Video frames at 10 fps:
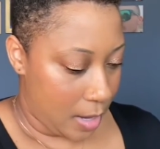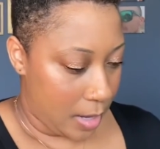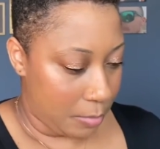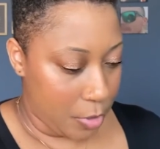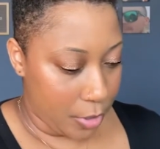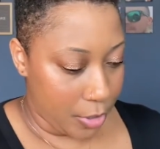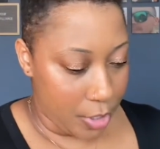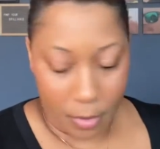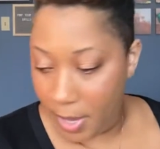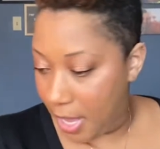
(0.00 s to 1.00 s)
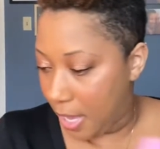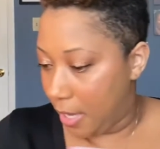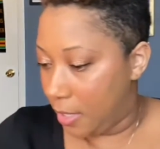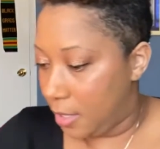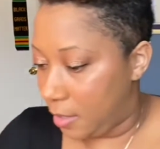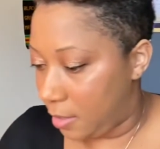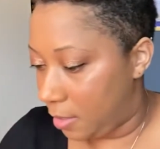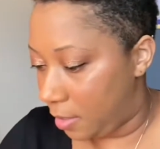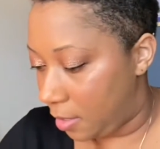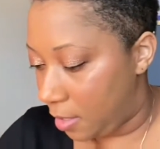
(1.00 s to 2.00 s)
I'm going to go ahead
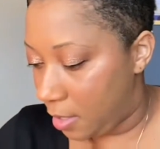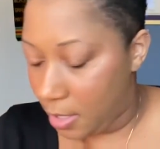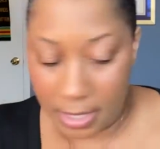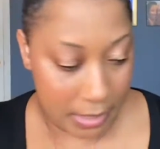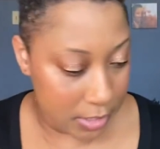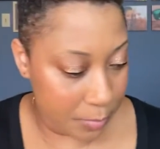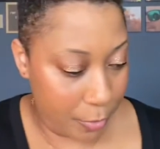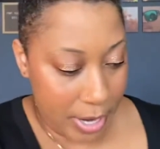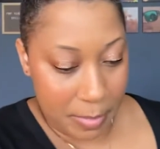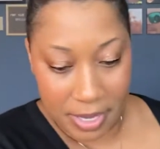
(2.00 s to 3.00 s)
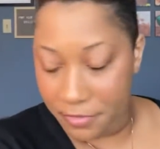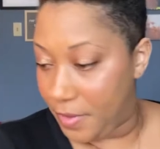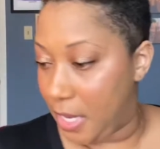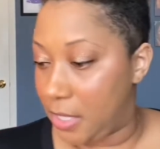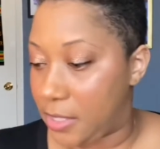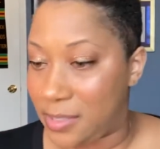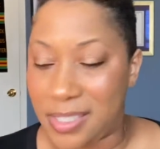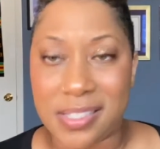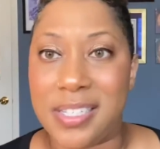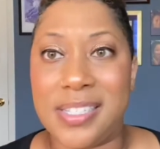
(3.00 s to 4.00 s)
and spray my face
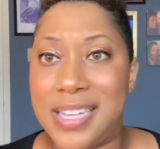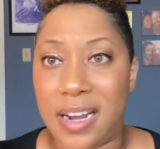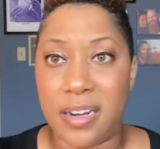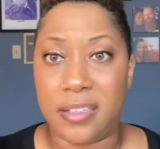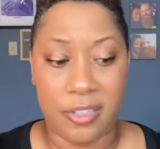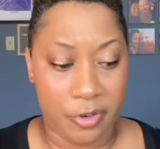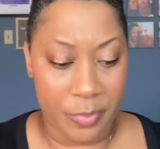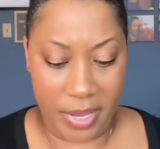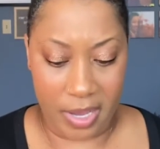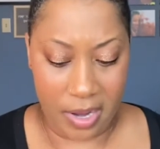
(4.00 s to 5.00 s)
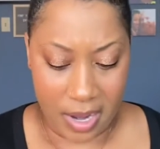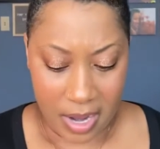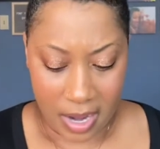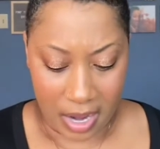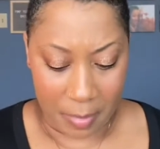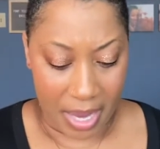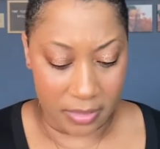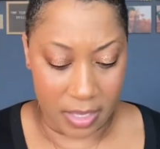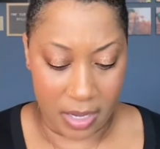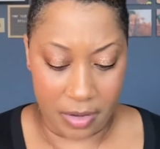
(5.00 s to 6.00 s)
just to set it a little bit. I
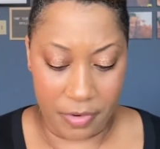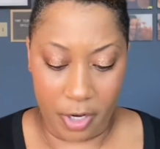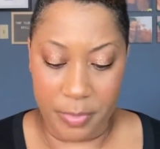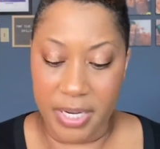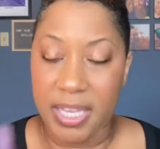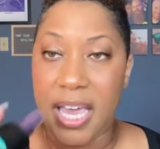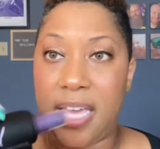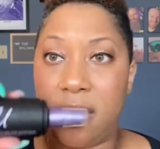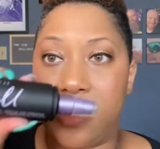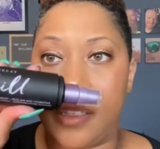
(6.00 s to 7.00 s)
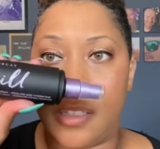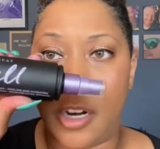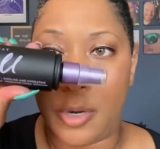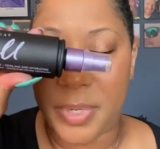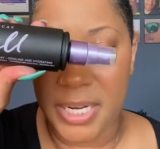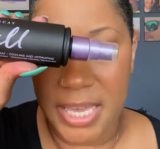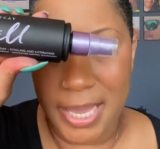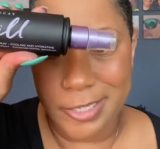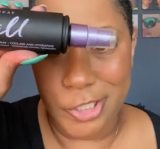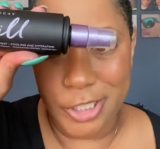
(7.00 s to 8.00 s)
love Urban Decay. This is the Urban Decay
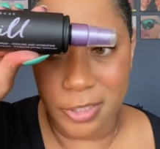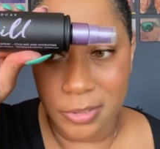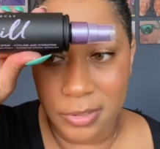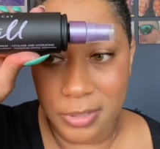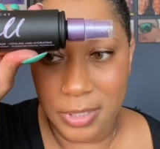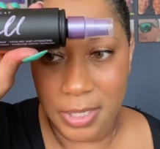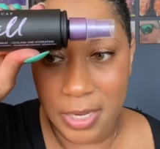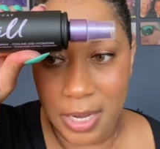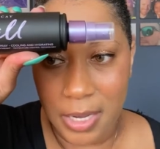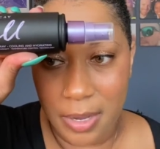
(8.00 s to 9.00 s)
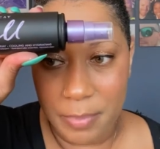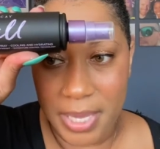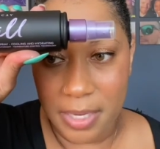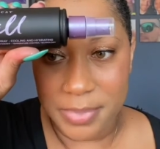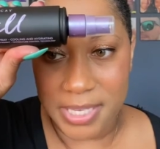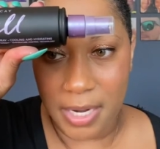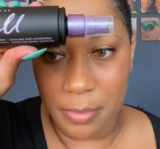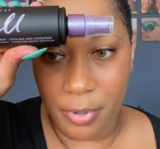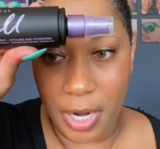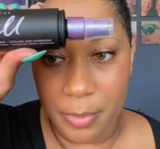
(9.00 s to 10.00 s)
Chill makeup setting
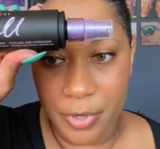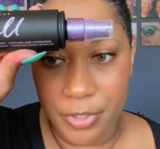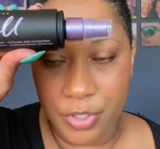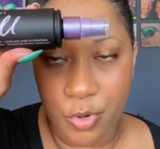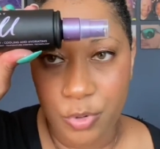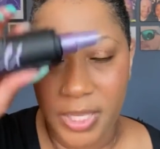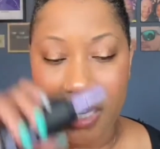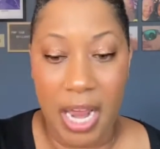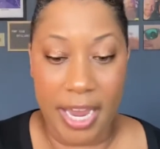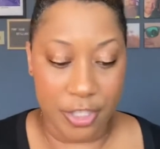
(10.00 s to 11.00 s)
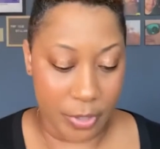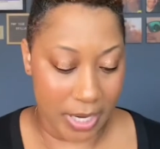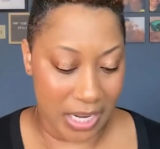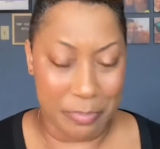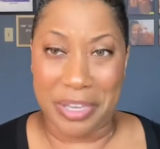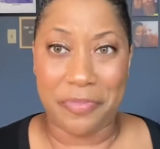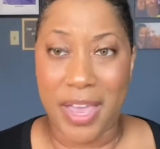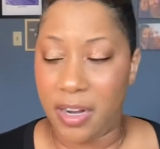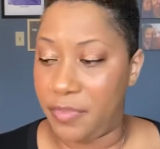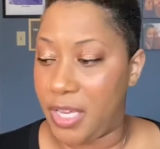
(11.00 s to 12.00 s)
primer. It's cooling and hydrating. Big fan
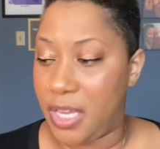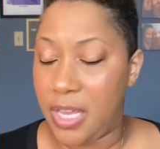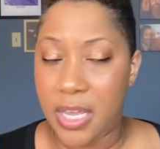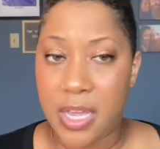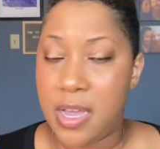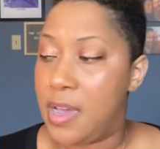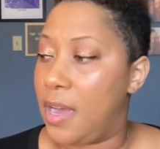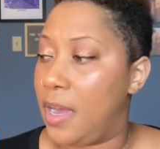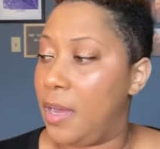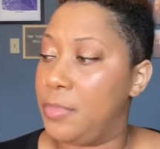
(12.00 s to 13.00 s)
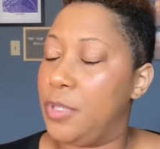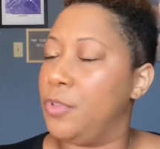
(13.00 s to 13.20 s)
of it. So we'll